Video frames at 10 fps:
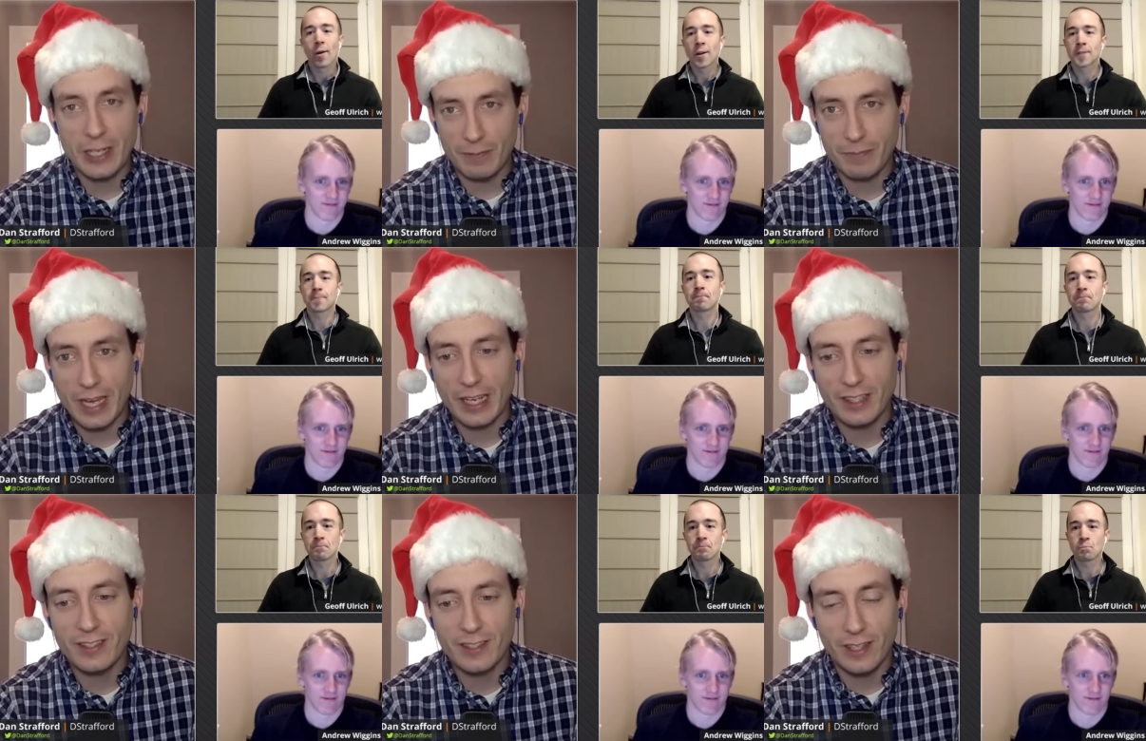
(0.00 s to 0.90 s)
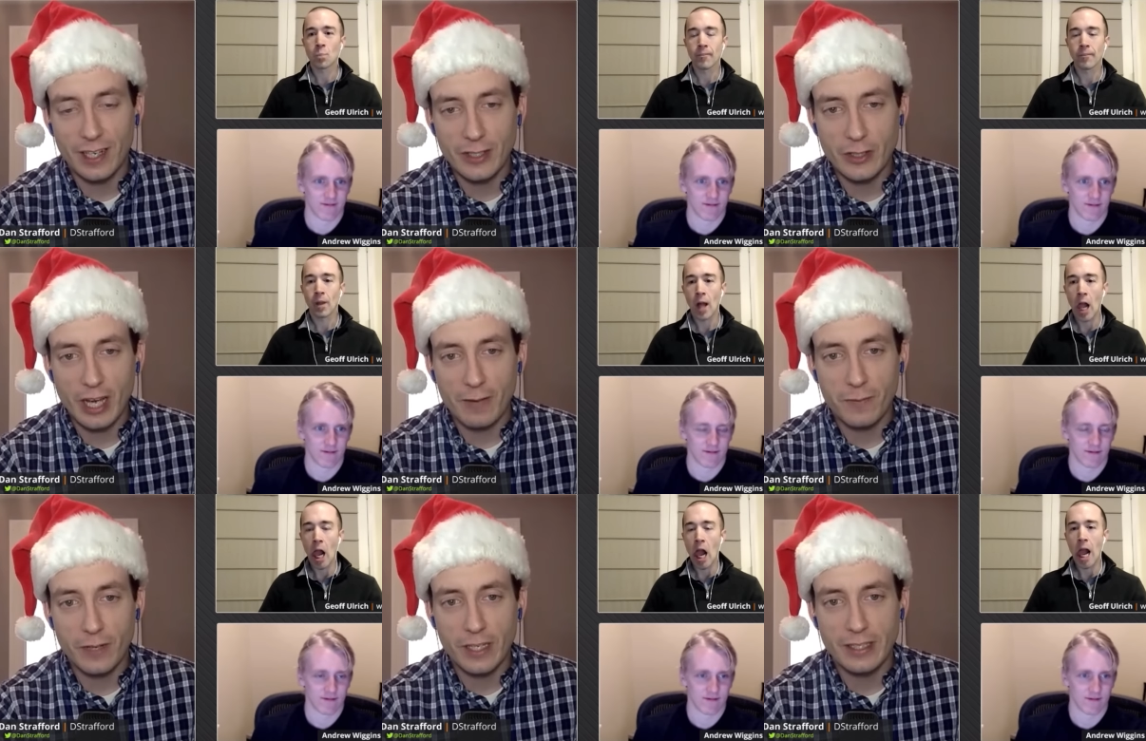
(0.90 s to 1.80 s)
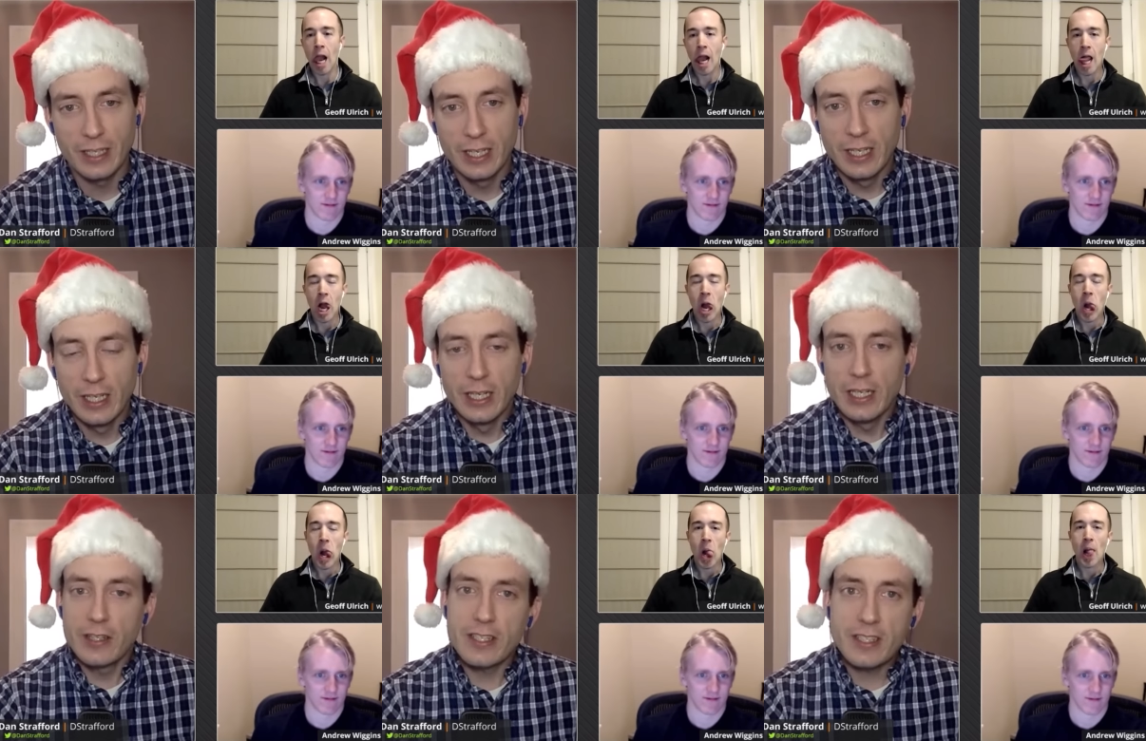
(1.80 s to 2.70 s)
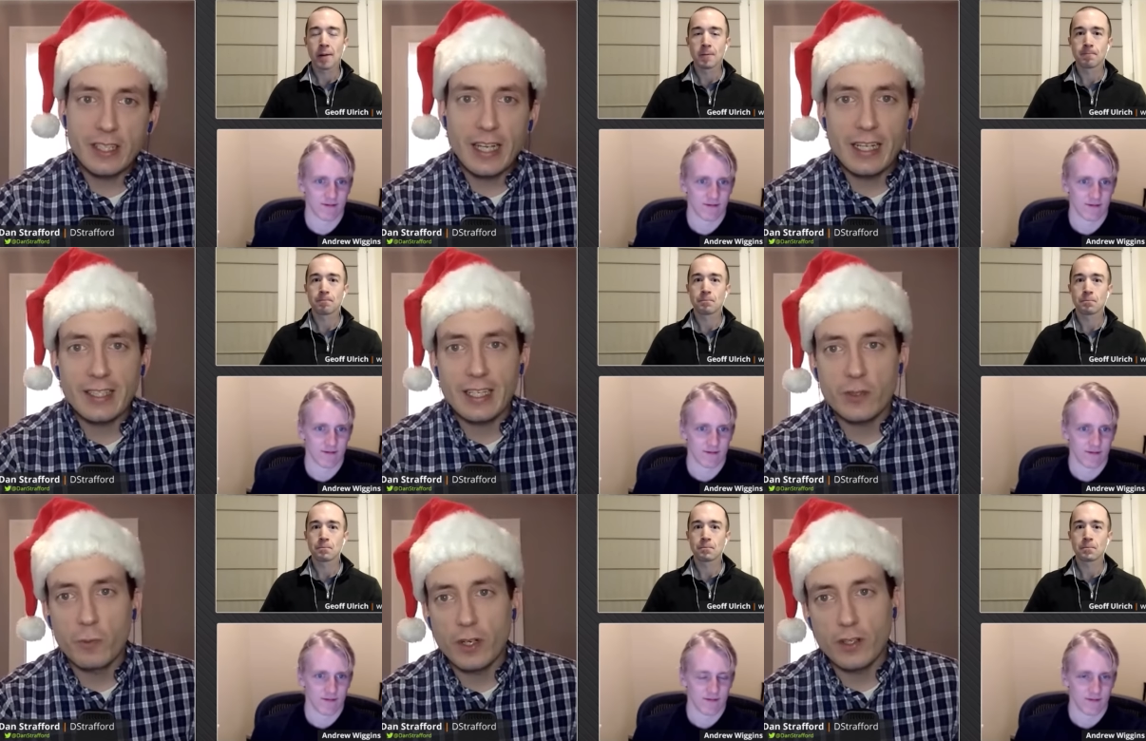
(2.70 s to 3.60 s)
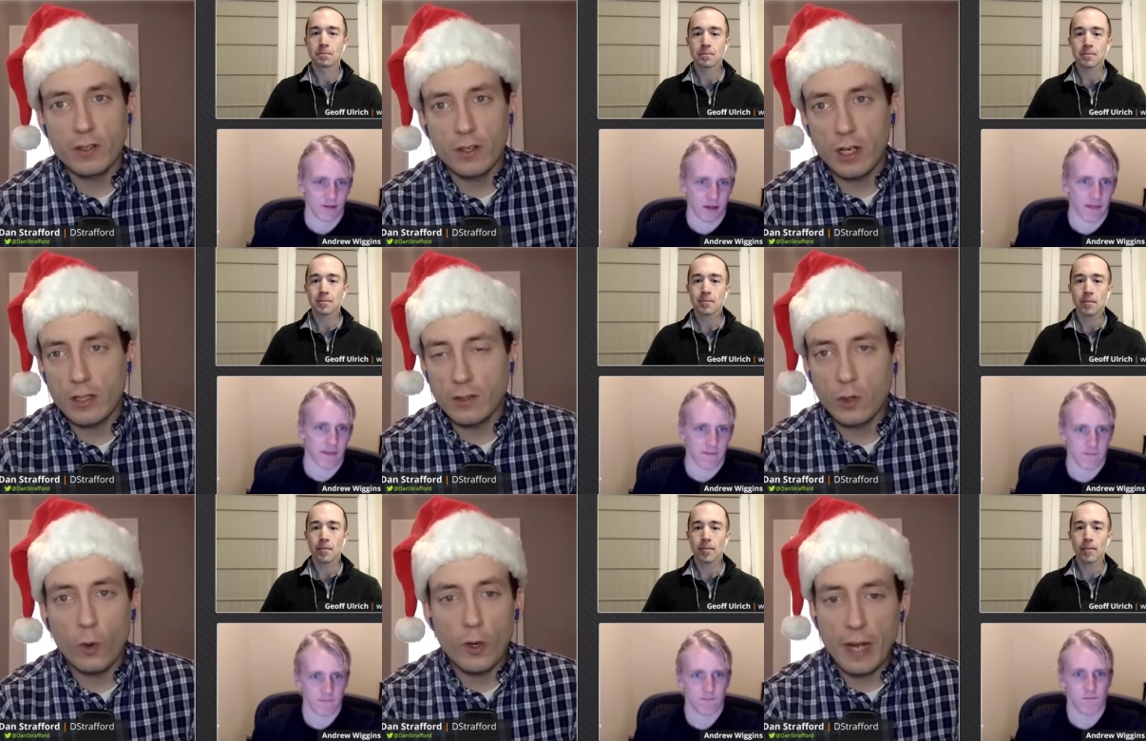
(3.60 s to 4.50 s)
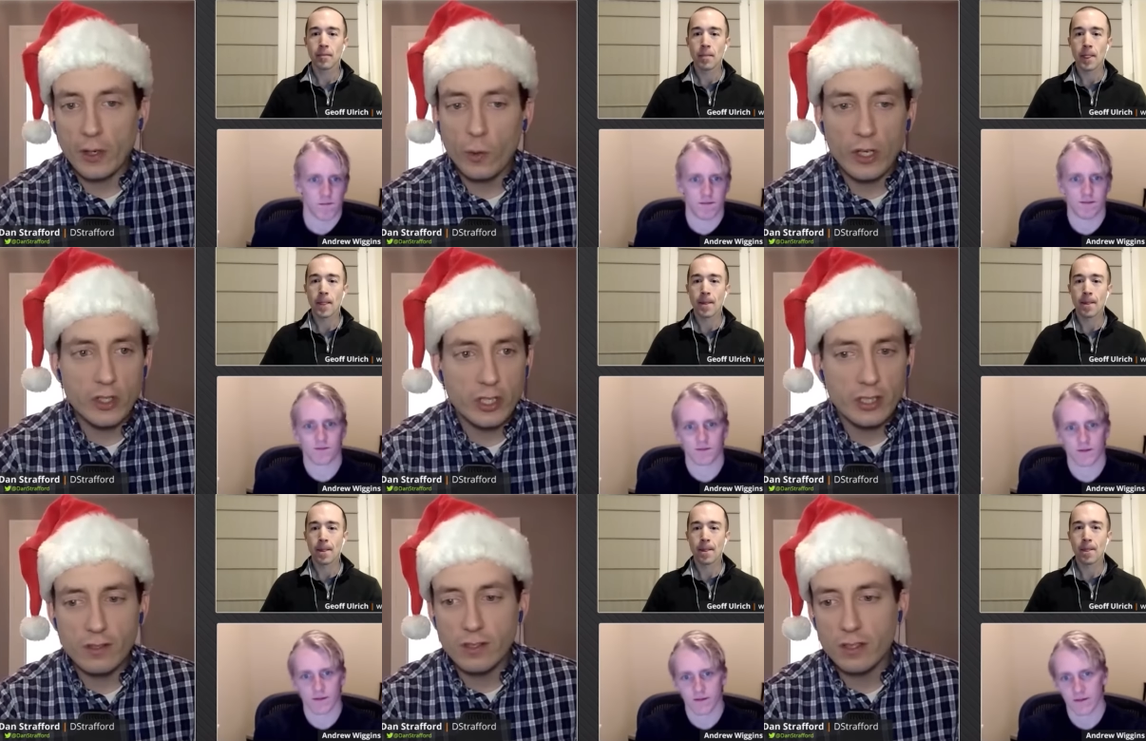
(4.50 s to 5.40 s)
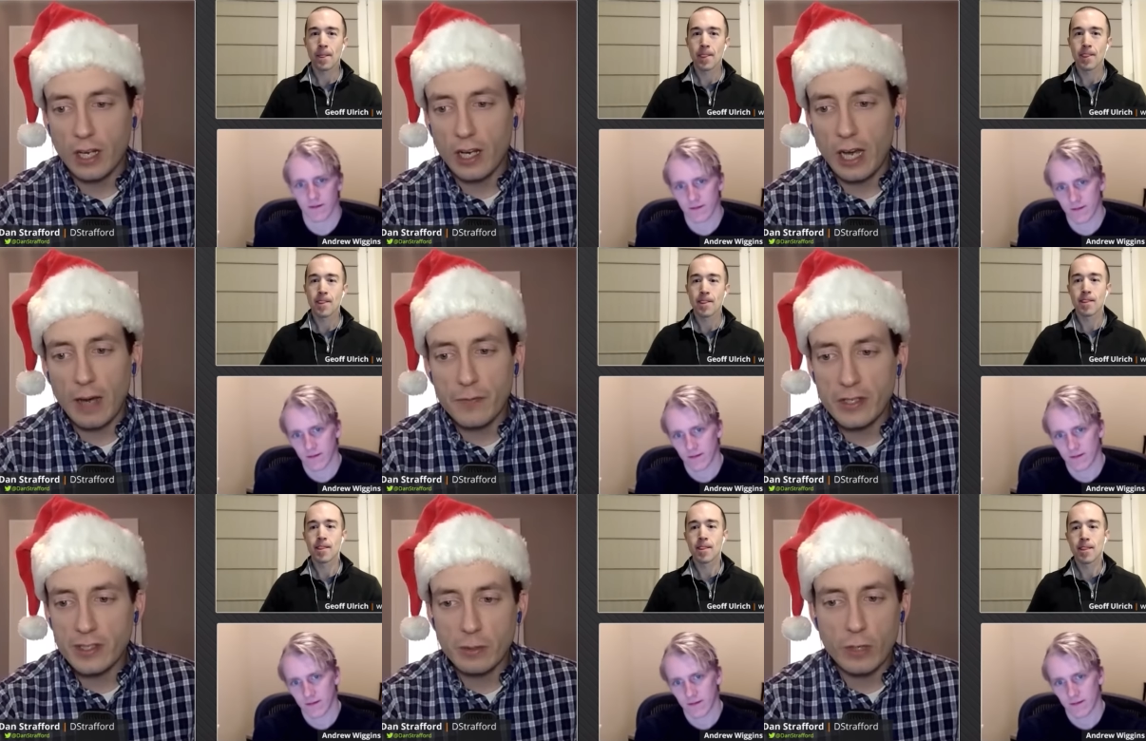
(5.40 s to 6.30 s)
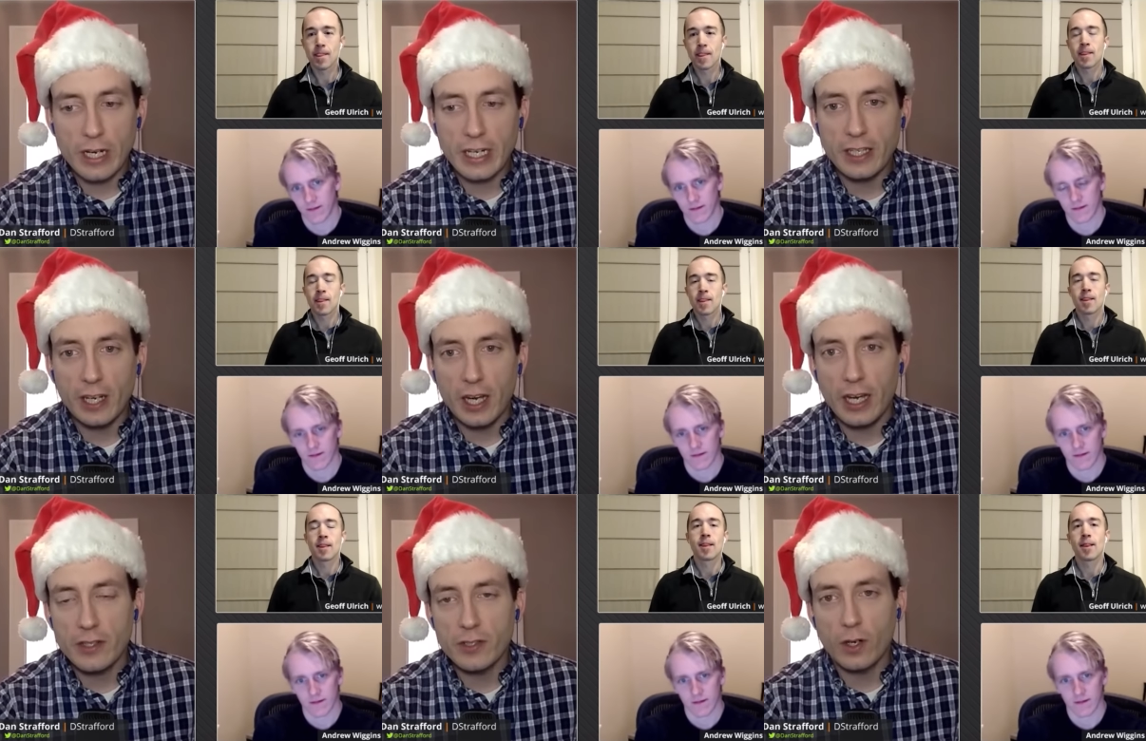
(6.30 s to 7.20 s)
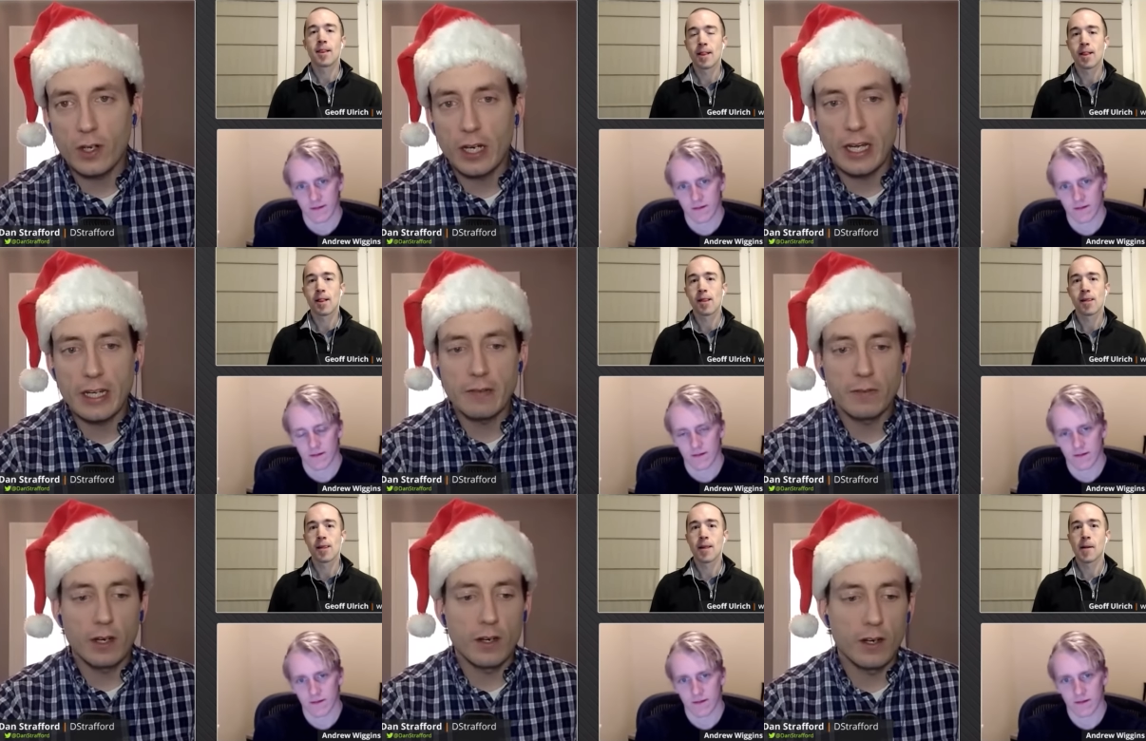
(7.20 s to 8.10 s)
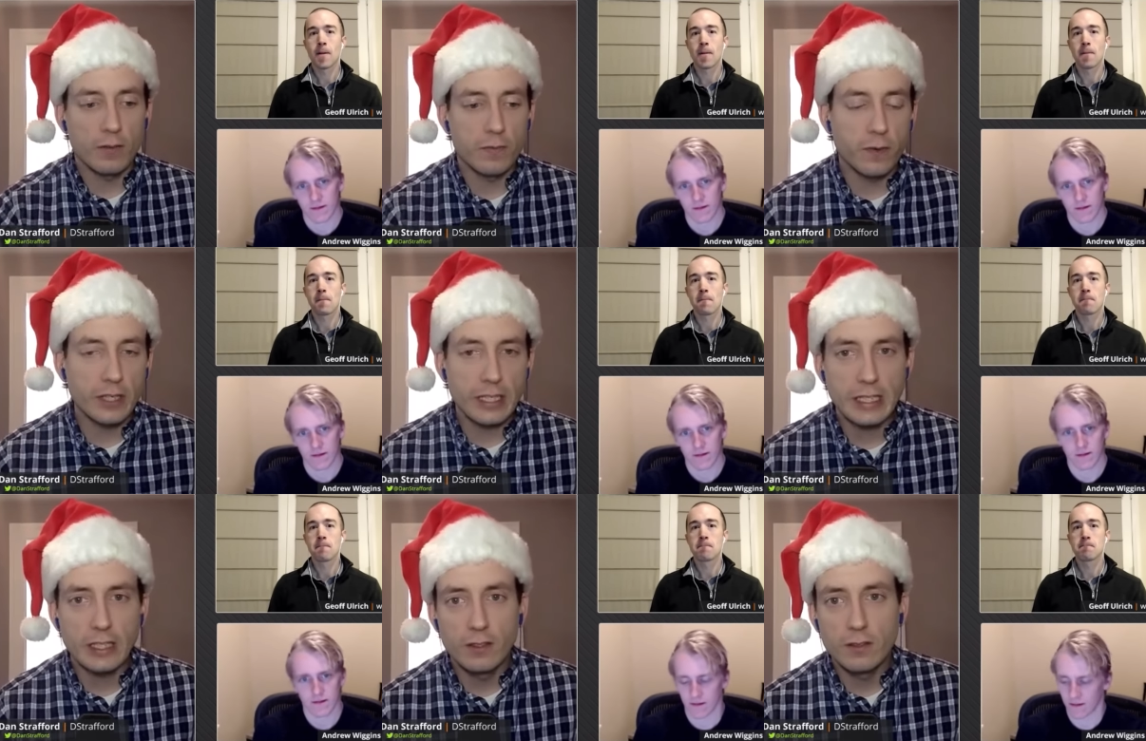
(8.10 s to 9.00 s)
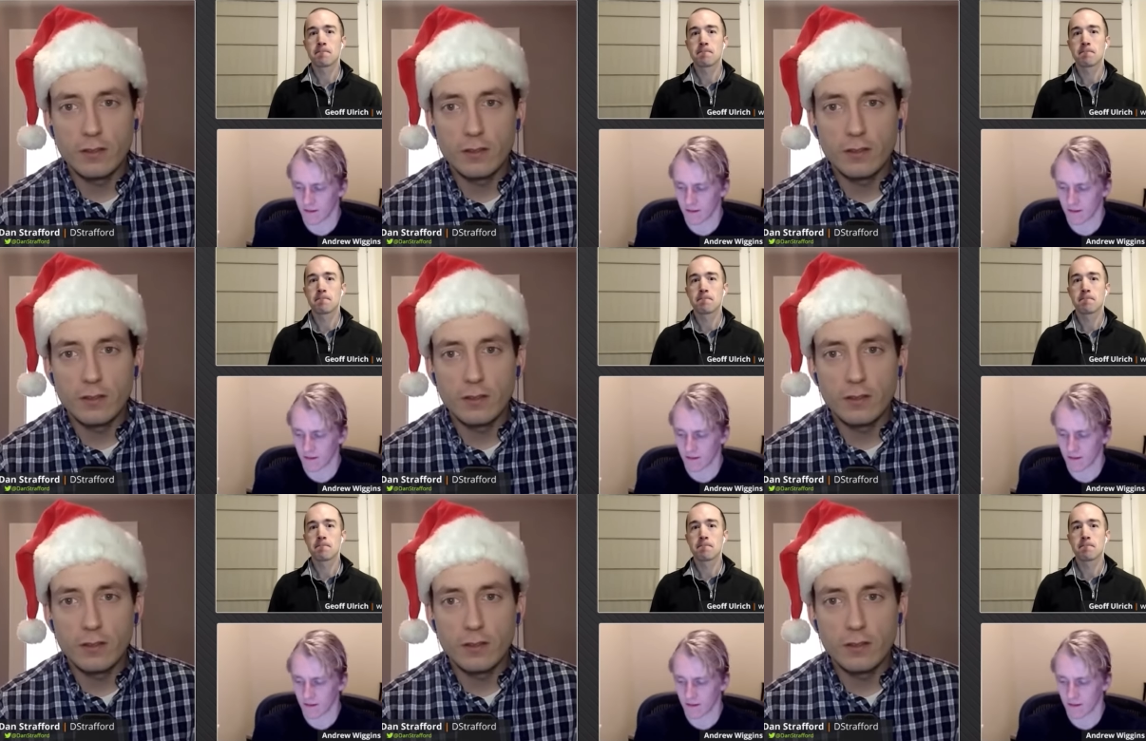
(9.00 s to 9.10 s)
Speaker 1: up next, uh, Geoff. And this is a contest where uh, quarterback questions obviously reign. Uh, I saw a, uh, a funny